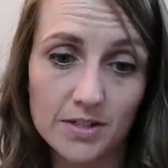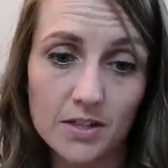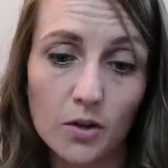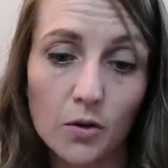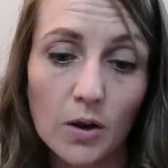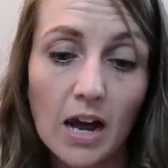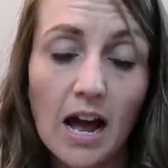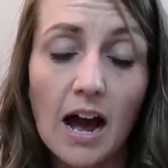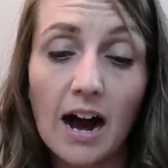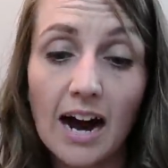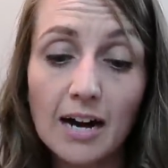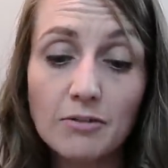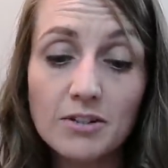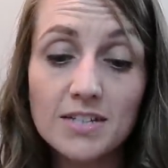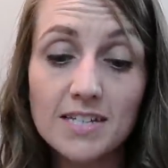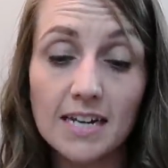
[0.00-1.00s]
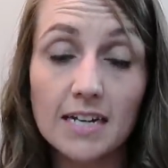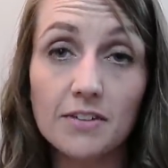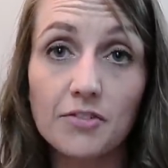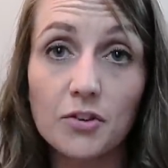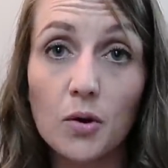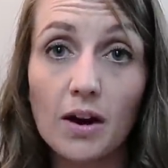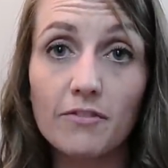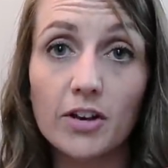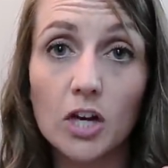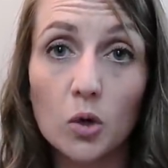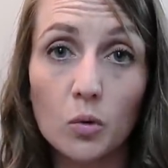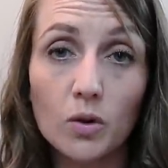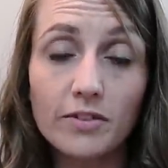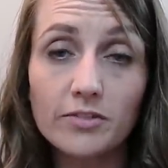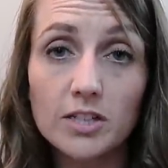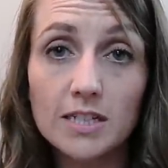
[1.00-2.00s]
So I would say if you have
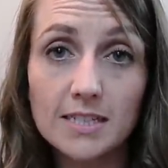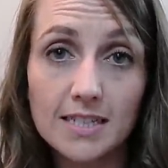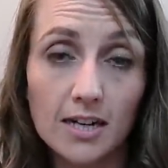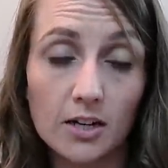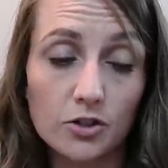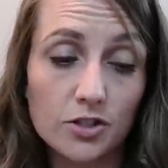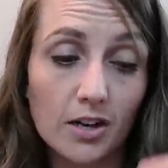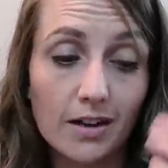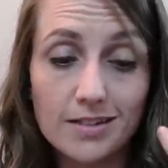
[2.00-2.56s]
equivalent tears,